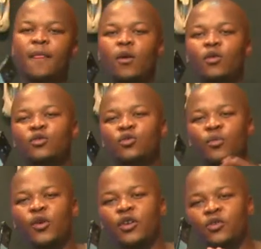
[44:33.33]
or two
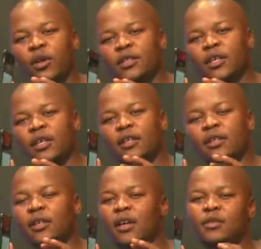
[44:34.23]
birds while taking a
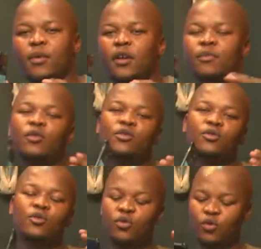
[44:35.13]
dust bath, because
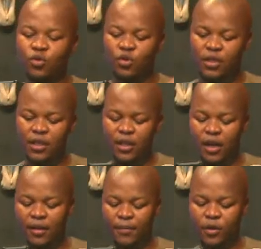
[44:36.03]
we, we could see the
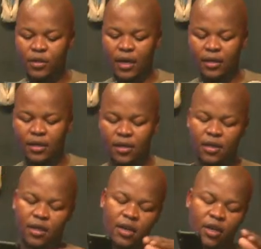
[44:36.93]
other birds, like
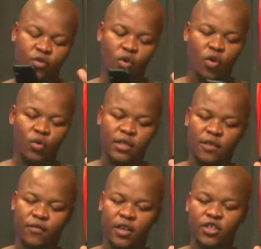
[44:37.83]
a drongo was
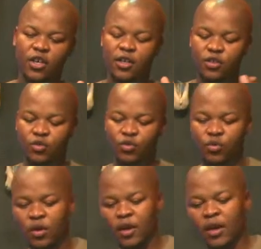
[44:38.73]
giving a chance to
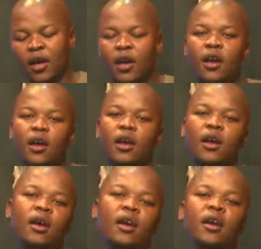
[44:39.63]

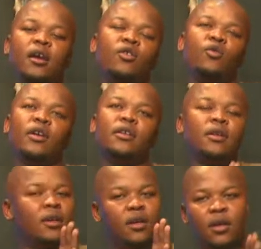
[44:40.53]
a
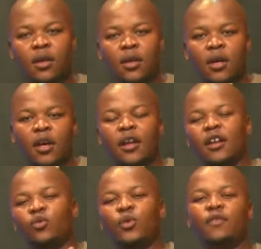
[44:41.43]

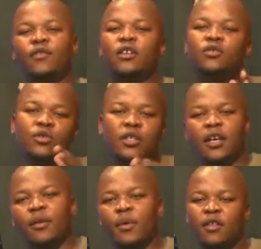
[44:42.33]
red-headed weaver to take
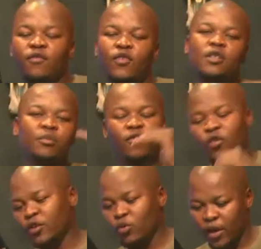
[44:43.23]
a bath first before
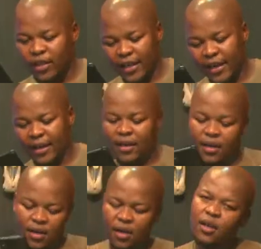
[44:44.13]
it went in.
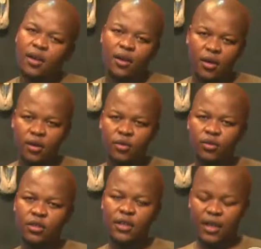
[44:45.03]

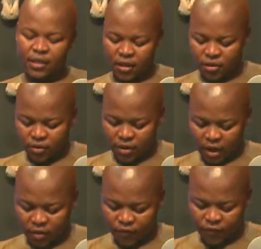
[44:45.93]
It's nice seeing those
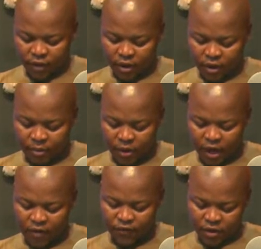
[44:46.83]
kind of uh,
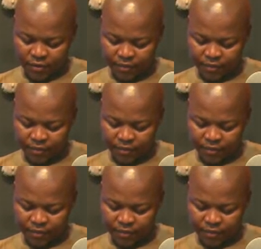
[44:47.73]
behavior.